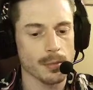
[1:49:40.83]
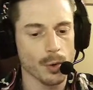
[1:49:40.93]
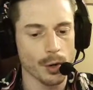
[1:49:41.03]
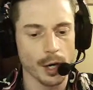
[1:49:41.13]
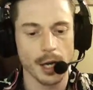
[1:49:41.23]

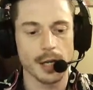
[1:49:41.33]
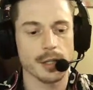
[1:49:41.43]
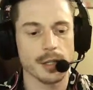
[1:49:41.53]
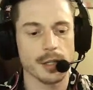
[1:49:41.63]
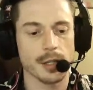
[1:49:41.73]
Or not.
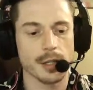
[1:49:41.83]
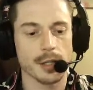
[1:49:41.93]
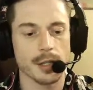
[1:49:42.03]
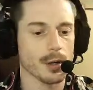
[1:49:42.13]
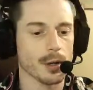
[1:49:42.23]
It's not
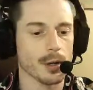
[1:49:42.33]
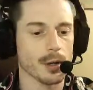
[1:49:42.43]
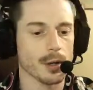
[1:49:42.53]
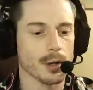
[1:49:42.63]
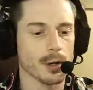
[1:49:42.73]
working.
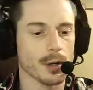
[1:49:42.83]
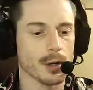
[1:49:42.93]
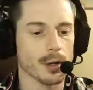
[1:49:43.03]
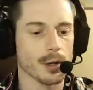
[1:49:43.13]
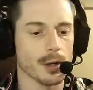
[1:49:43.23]
So let's
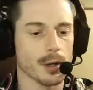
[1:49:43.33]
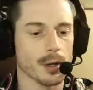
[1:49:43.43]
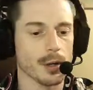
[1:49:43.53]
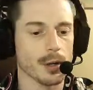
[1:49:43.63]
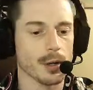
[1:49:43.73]
kill the
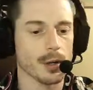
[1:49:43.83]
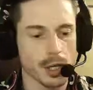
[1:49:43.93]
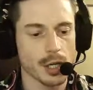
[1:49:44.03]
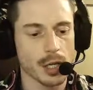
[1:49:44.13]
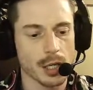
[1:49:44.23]
script and try
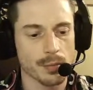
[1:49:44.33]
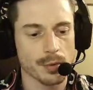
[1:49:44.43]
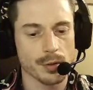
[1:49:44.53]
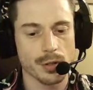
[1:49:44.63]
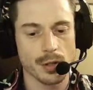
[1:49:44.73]
it again. We'll
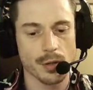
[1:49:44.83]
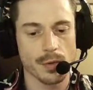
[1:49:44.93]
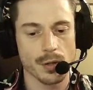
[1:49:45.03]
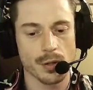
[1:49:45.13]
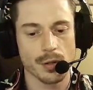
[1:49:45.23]
do
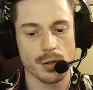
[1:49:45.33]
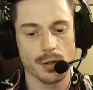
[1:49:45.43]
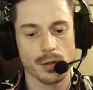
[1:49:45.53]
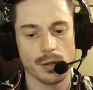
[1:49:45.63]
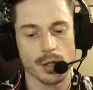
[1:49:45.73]
server,
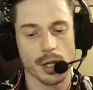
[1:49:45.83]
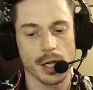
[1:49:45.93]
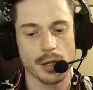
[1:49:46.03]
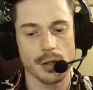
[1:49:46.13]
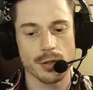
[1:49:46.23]

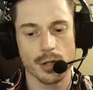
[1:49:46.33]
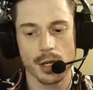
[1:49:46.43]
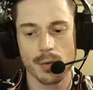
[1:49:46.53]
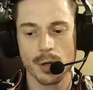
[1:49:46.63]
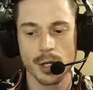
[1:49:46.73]

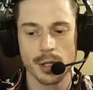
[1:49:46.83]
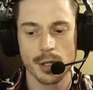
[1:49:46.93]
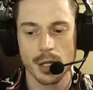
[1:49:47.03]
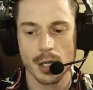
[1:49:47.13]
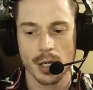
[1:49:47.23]
client 1,
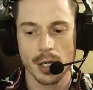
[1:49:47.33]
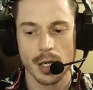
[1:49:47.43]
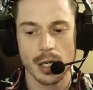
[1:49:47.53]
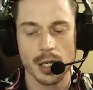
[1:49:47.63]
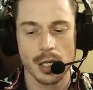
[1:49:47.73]

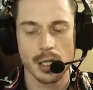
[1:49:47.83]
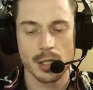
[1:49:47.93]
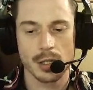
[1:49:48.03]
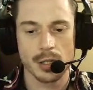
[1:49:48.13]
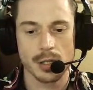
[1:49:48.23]
and
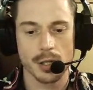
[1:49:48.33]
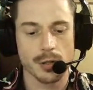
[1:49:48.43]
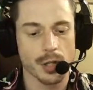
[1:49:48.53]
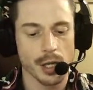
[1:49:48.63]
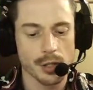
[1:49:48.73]
there goes
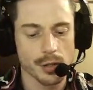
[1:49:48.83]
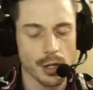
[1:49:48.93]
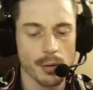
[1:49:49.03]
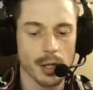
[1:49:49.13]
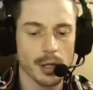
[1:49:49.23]
client 2.
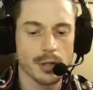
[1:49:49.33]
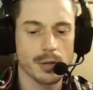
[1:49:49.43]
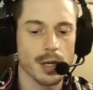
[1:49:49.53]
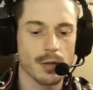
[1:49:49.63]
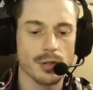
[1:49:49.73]
There we go. So
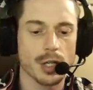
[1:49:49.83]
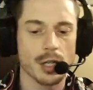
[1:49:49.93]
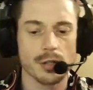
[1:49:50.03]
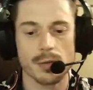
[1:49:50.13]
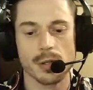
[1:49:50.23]
we have
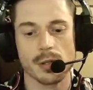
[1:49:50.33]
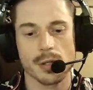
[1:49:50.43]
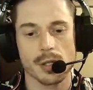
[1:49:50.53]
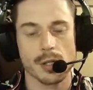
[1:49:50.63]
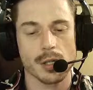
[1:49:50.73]
Joshua,
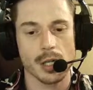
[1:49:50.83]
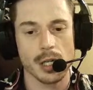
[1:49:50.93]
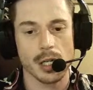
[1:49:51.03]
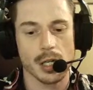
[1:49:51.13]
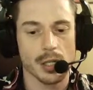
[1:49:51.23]

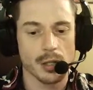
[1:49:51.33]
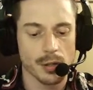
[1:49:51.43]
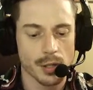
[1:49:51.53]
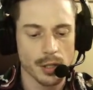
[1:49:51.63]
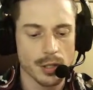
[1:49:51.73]
and
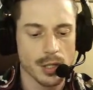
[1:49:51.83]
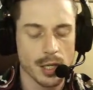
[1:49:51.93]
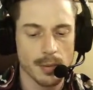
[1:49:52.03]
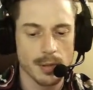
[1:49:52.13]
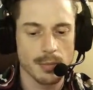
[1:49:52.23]
his
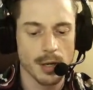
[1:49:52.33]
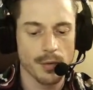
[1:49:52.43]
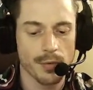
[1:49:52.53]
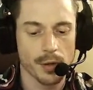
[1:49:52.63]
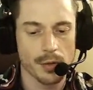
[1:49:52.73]
name is
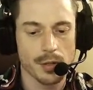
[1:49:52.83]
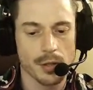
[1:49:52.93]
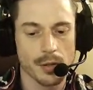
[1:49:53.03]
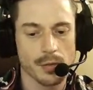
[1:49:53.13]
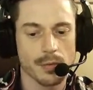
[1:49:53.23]
Merrifield,
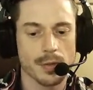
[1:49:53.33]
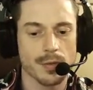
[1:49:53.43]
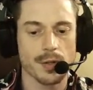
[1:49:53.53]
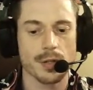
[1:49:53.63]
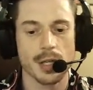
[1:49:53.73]
so his
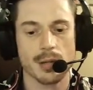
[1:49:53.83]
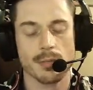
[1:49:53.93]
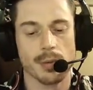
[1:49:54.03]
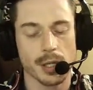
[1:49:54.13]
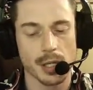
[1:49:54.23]
first name
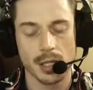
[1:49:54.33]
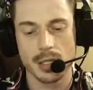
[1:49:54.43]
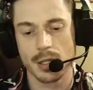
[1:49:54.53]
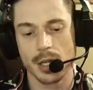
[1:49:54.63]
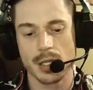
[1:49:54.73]
playing against
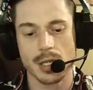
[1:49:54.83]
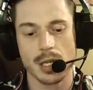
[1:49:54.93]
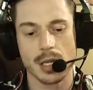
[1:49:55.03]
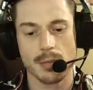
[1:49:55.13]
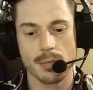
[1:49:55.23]
the last
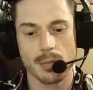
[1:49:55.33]
name.